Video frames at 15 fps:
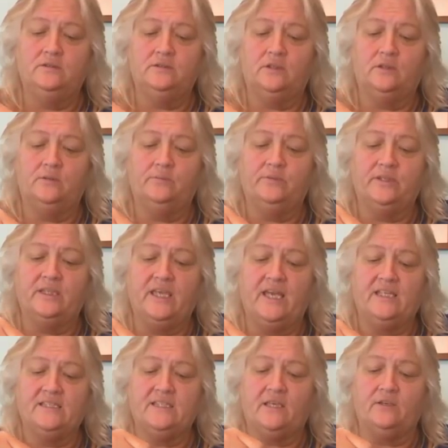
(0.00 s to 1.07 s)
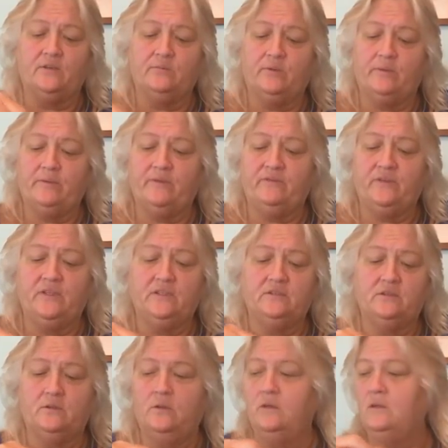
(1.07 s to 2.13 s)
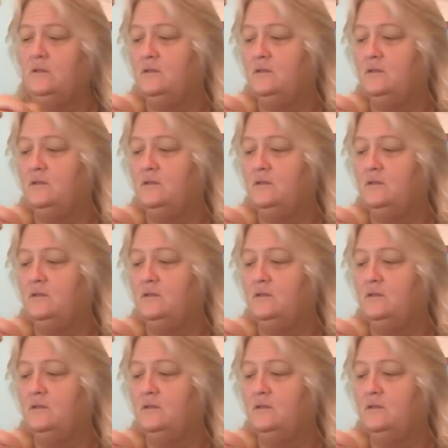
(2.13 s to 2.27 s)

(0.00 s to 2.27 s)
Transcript: So, but the cat's down there by my feet, so